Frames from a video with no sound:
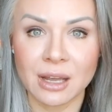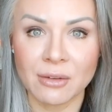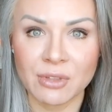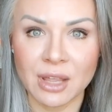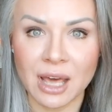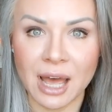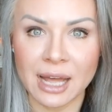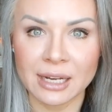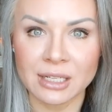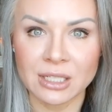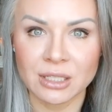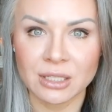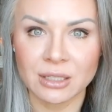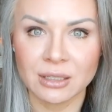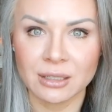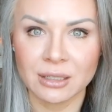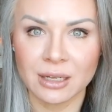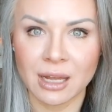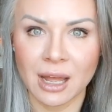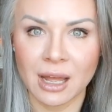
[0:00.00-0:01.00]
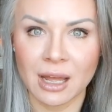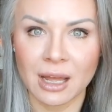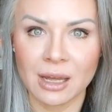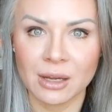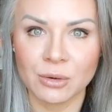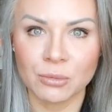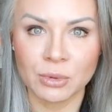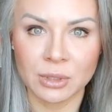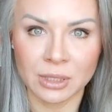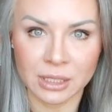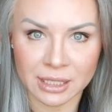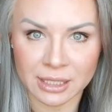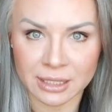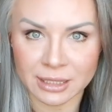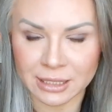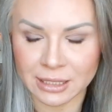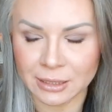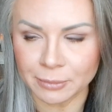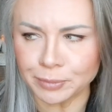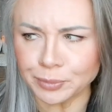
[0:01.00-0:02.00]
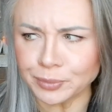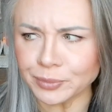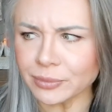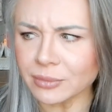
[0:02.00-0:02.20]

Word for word: of that uh, release.